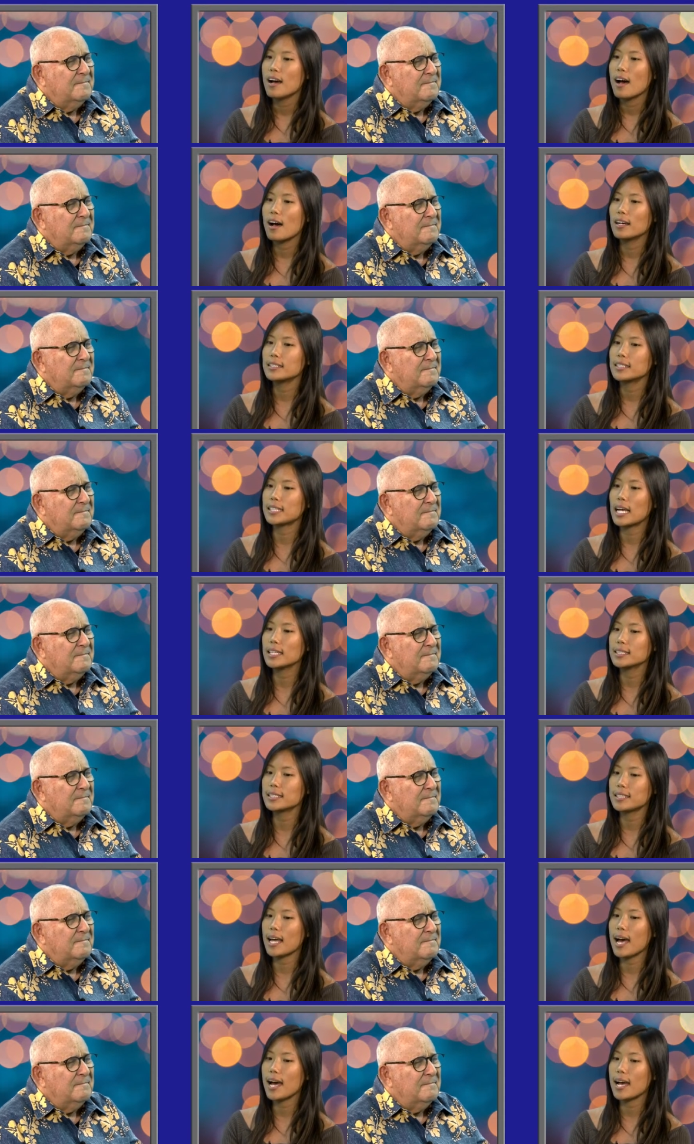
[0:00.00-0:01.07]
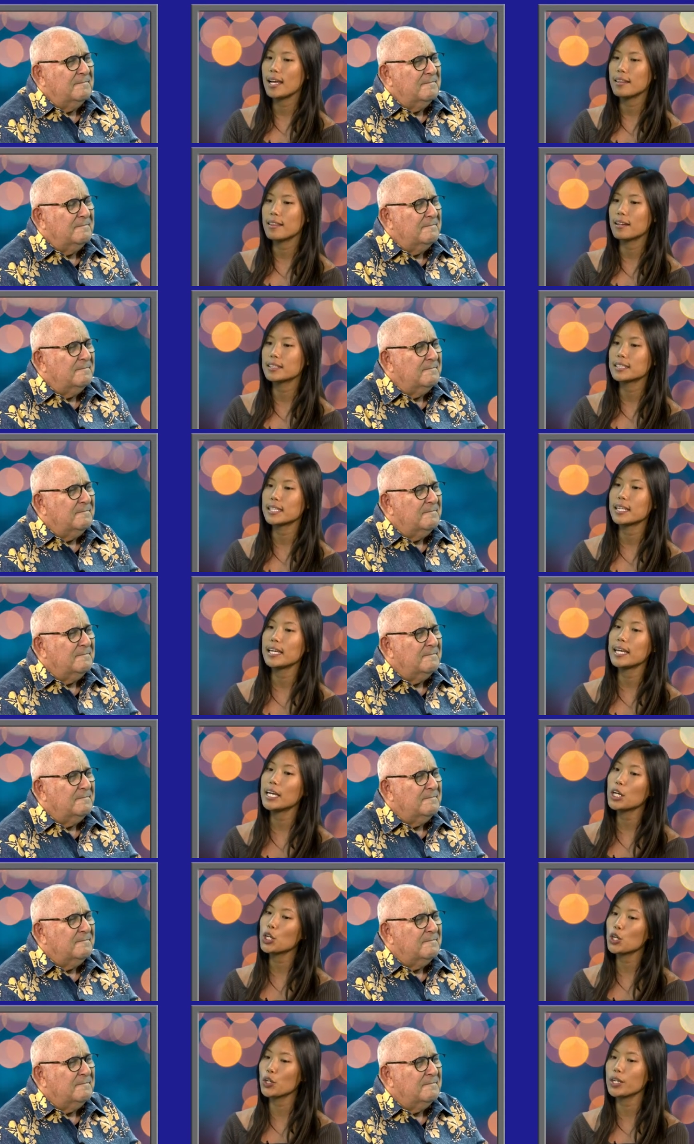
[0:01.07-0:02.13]
Speaker 1: a sense that there's an
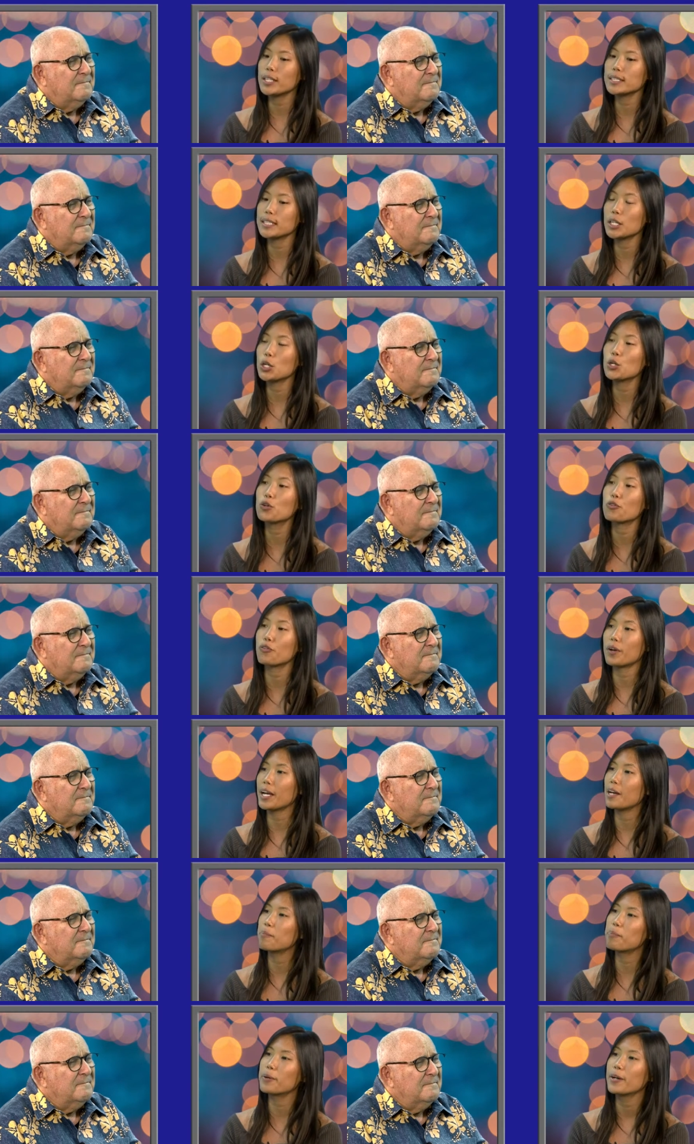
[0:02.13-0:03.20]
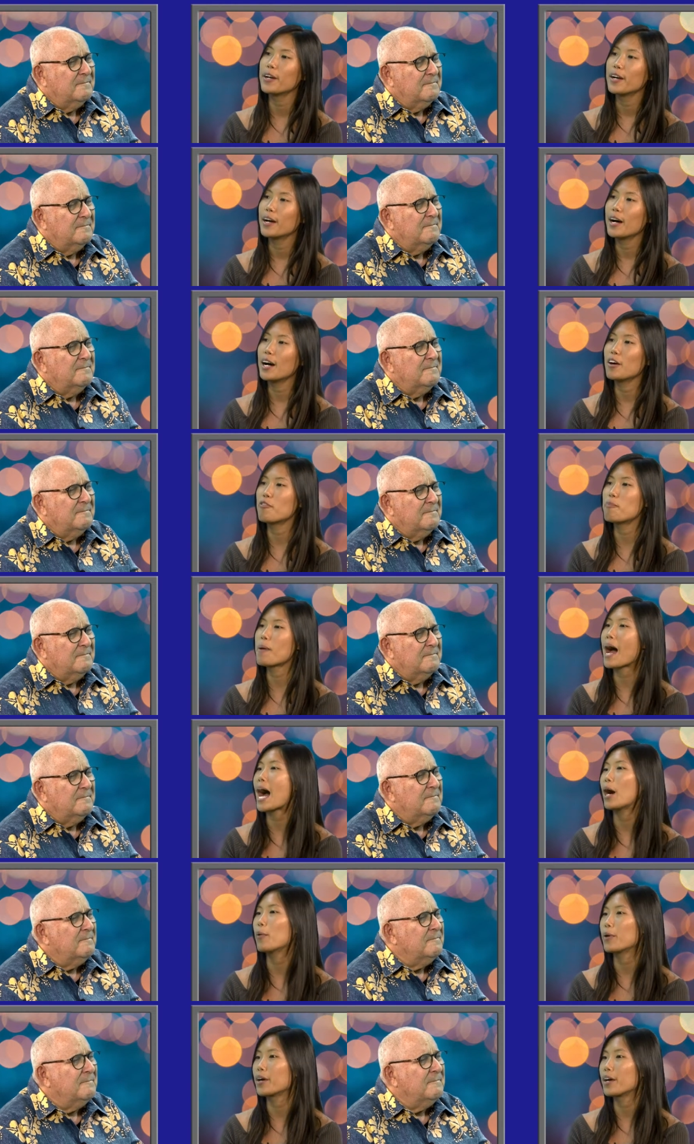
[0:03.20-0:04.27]
increasing grip of
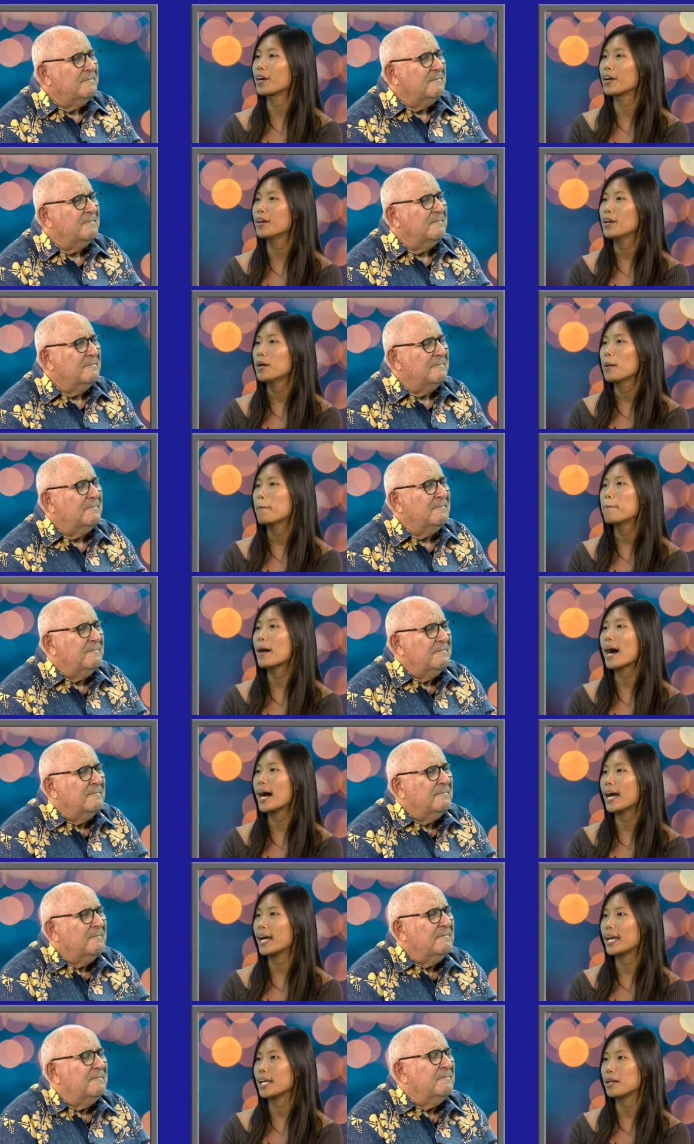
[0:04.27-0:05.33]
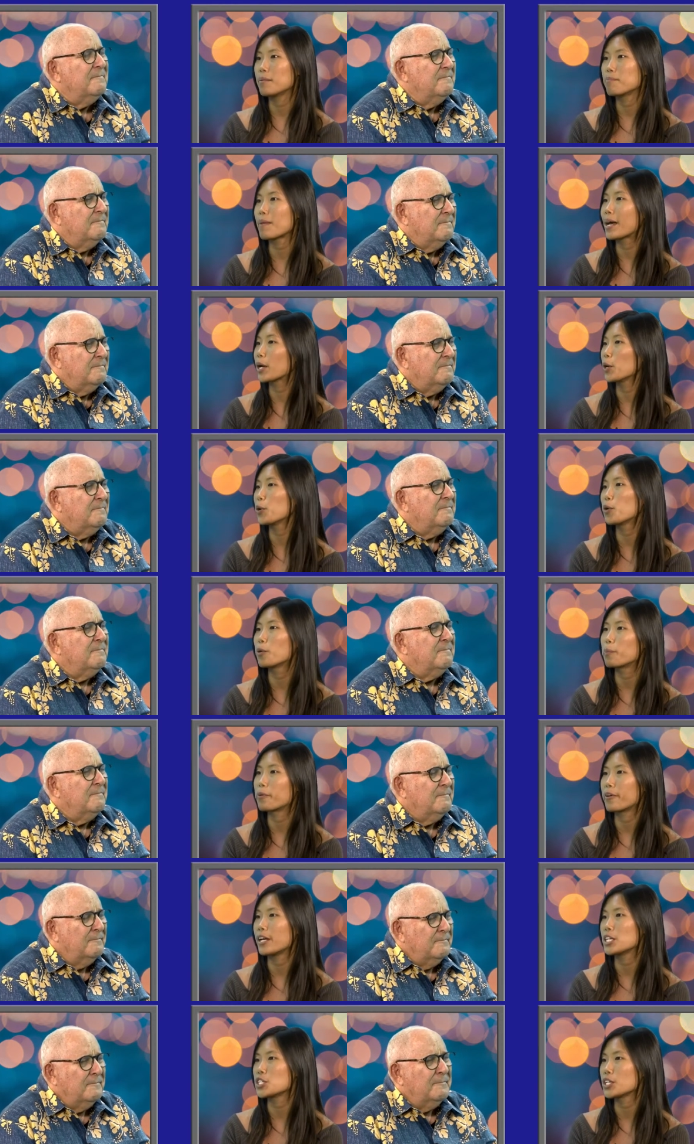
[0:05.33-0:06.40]
power by mega
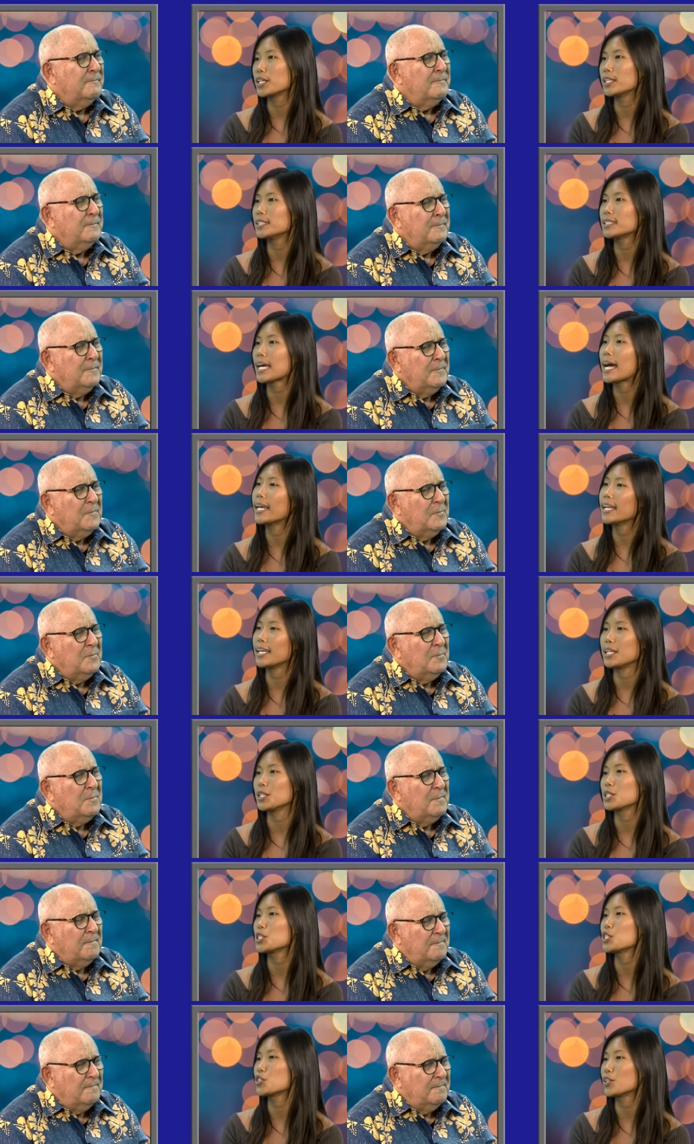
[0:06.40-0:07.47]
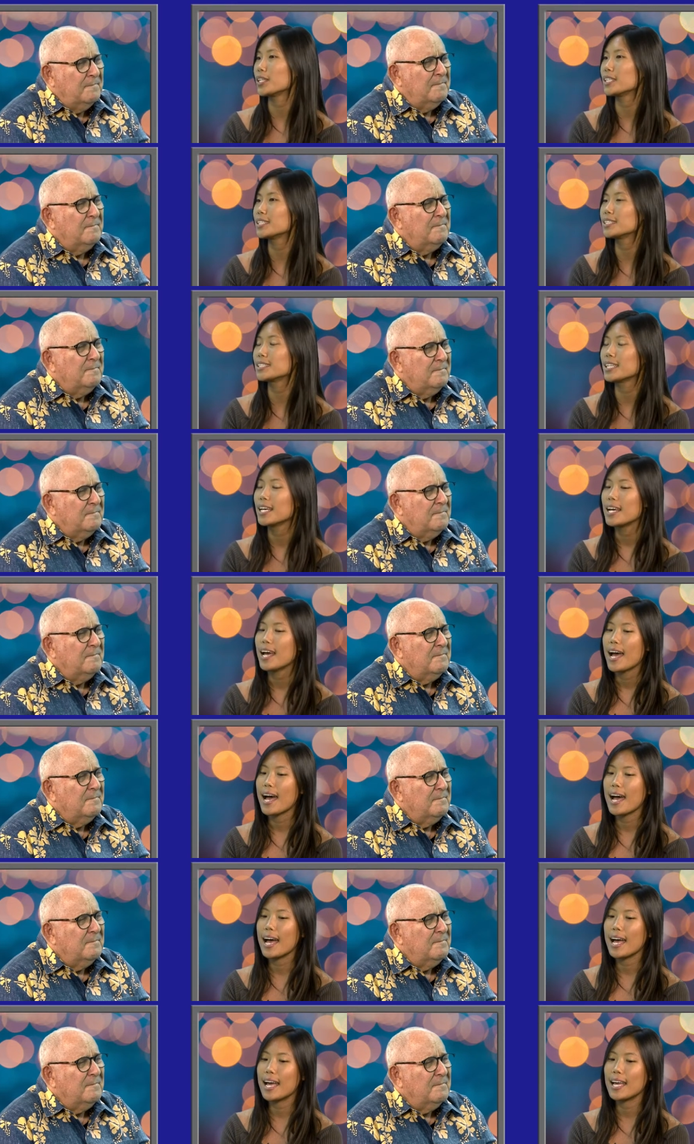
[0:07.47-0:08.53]
corporations and industries.
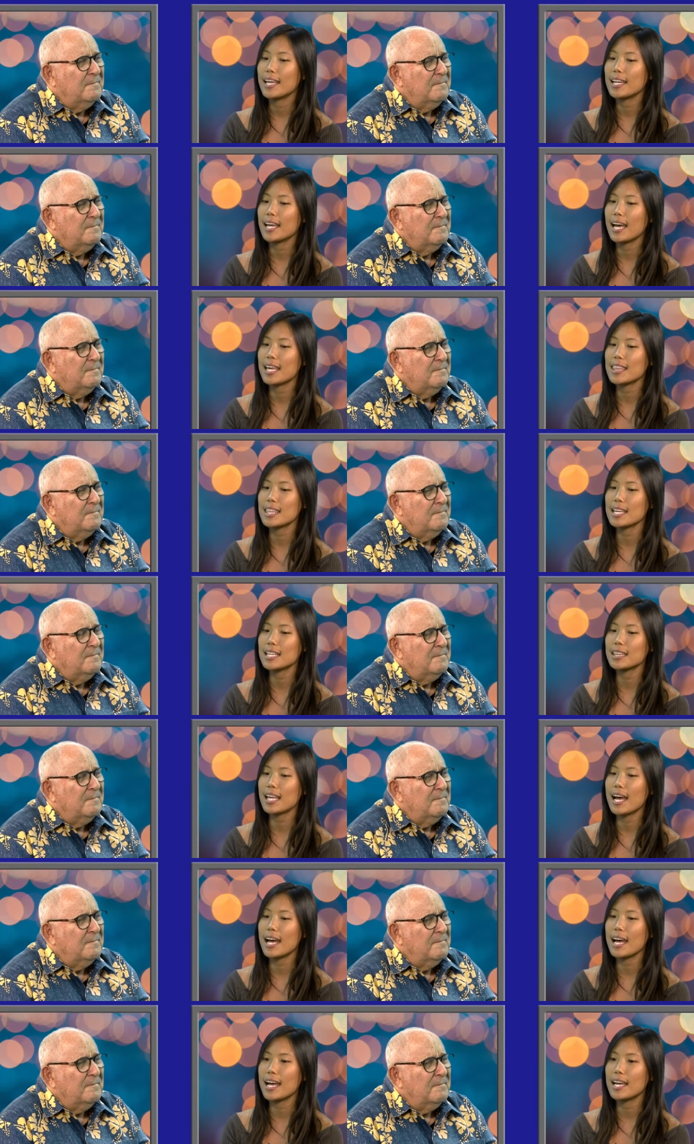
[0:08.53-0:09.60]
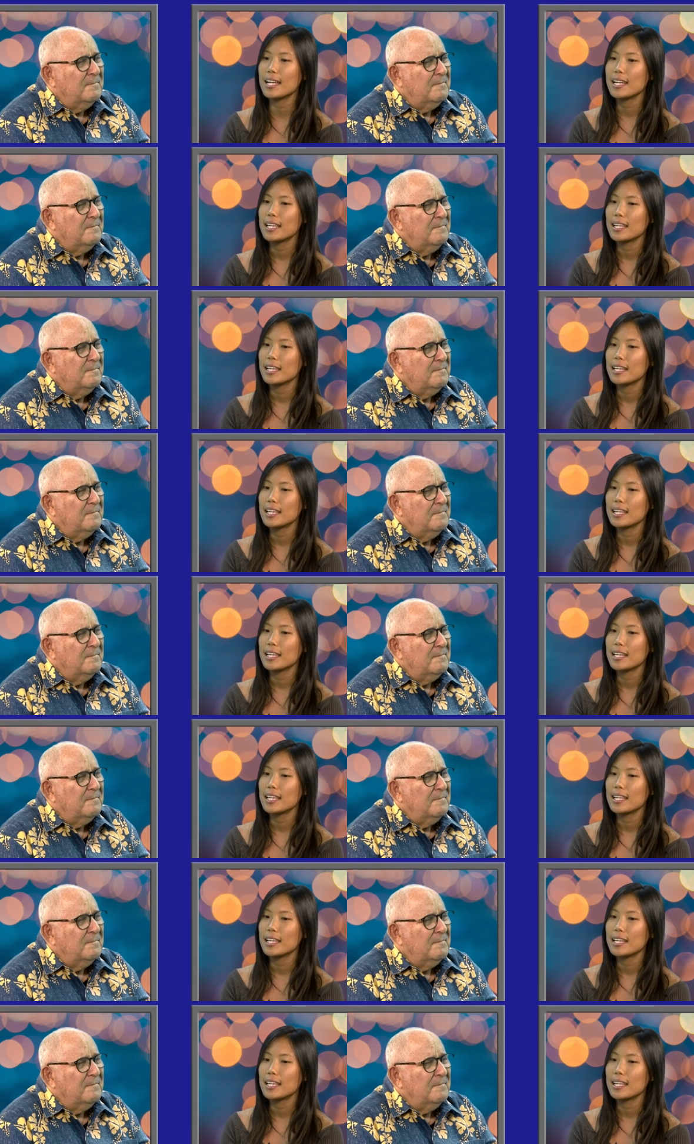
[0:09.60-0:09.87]
And I think that